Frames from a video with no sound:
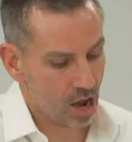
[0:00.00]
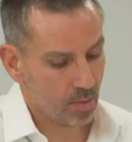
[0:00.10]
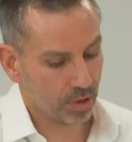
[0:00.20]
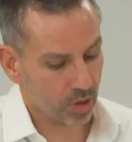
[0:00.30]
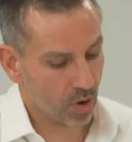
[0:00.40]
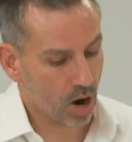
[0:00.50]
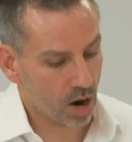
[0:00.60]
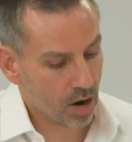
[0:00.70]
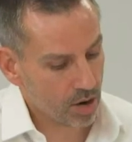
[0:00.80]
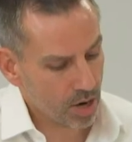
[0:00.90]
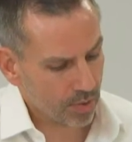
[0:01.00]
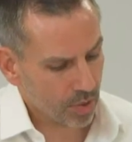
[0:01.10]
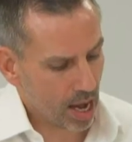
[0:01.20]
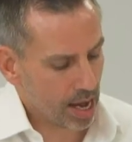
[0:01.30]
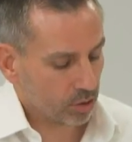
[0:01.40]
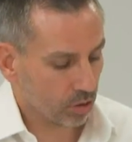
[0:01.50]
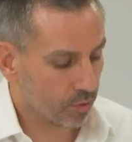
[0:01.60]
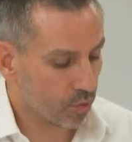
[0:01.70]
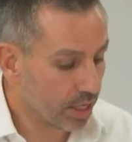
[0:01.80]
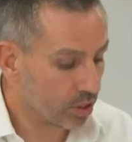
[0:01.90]
but there are sort of
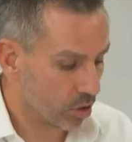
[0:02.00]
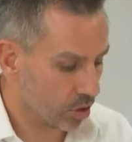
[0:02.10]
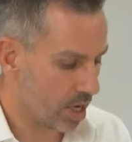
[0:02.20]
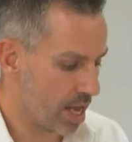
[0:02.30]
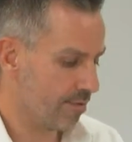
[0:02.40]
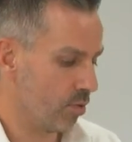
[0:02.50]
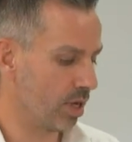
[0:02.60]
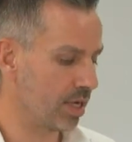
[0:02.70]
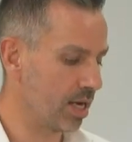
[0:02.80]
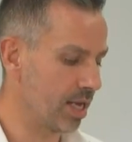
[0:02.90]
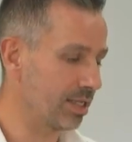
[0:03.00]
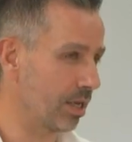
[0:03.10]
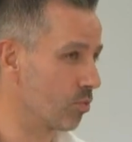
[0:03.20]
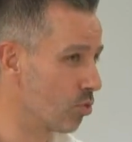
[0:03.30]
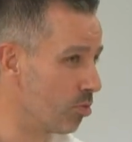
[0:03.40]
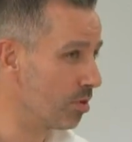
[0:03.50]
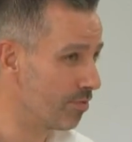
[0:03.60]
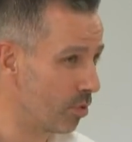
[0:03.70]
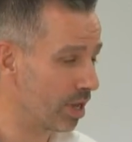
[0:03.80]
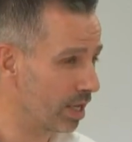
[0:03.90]
research-led voting techniques like Roman
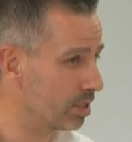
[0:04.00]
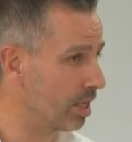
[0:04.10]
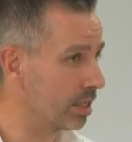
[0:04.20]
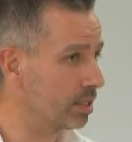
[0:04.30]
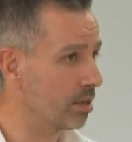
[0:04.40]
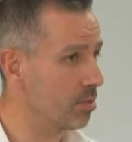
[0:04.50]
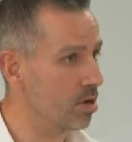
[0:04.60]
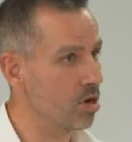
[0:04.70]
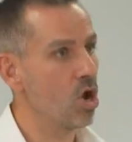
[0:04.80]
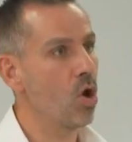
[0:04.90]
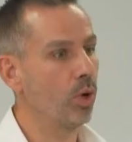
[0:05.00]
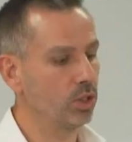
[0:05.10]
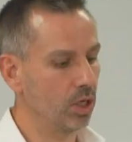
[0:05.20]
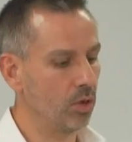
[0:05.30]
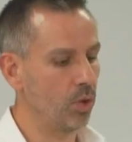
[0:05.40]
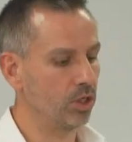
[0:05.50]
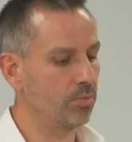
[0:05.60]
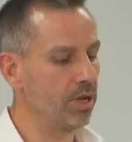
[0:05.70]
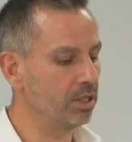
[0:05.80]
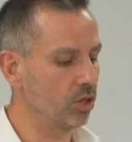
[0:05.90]
voting and similar, which
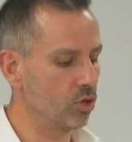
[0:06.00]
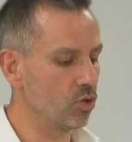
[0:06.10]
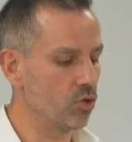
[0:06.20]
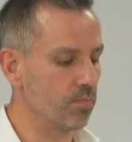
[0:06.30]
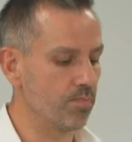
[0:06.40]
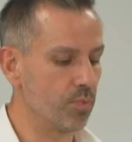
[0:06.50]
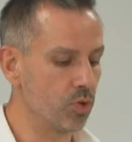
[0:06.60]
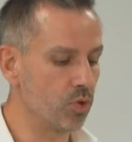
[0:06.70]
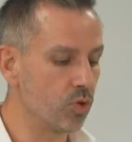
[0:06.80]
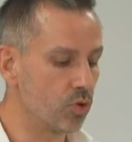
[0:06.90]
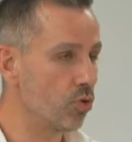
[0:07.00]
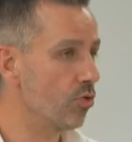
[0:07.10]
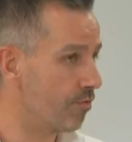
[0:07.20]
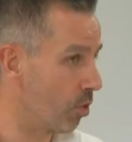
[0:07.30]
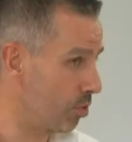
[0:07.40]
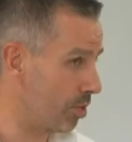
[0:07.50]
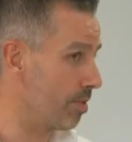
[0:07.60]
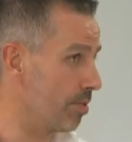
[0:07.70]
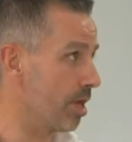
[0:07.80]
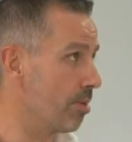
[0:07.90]
means that you do vote,
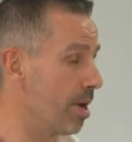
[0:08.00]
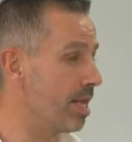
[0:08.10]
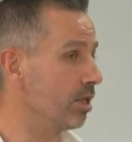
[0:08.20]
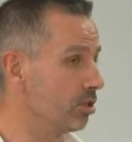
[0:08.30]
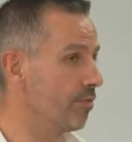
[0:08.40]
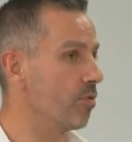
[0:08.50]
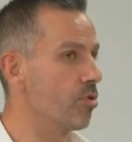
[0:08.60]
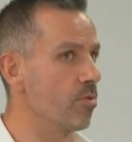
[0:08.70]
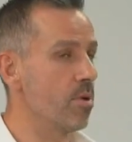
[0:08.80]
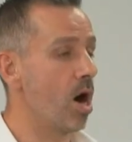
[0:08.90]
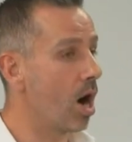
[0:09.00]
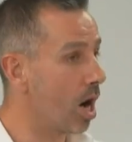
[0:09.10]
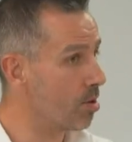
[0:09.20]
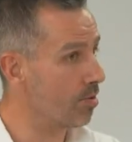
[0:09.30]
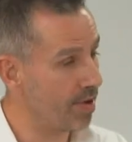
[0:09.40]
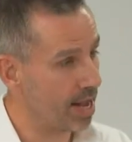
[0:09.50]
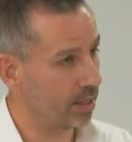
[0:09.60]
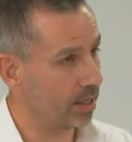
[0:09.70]
the opinions of the room are reflected